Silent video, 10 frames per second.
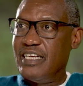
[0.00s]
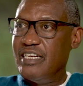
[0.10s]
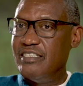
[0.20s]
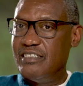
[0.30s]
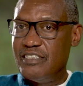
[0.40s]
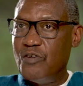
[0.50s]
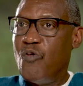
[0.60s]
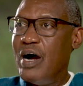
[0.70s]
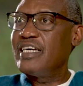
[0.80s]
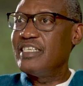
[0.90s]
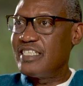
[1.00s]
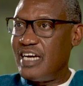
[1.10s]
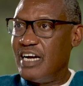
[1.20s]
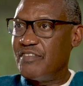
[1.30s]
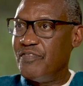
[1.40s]
And the work is
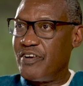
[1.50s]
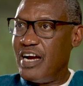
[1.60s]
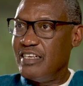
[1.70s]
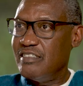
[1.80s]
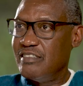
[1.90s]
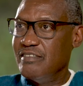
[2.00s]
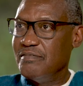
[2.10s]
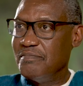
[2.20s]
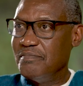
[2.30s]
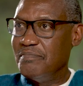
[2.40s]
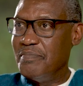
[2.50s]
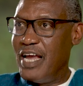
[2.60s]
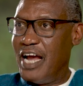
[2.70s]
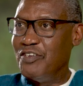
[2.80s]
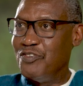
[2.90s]
cut for us, me
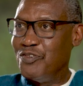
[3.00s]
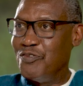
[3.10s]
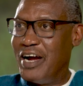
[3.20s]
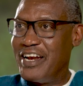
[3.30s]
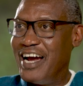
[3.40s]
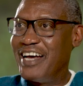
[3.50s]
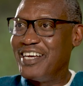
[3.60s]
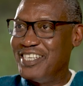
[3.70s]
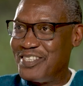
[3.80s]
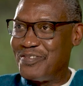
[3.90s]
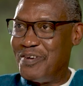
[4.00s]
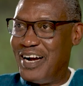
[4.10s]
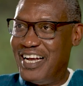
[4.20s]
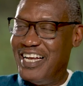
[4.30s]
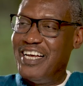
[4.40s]
and you and others who
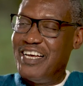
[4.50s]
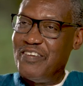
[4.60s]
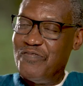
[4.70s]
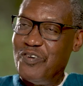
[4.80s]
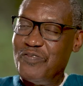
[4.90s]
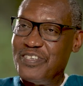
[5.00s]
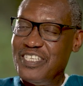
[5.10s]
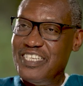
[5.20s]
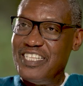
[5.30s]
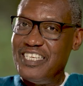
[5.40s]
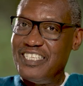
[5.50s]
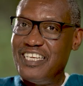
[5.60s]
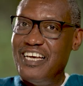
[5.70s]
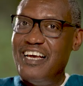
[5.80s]
are involved in this.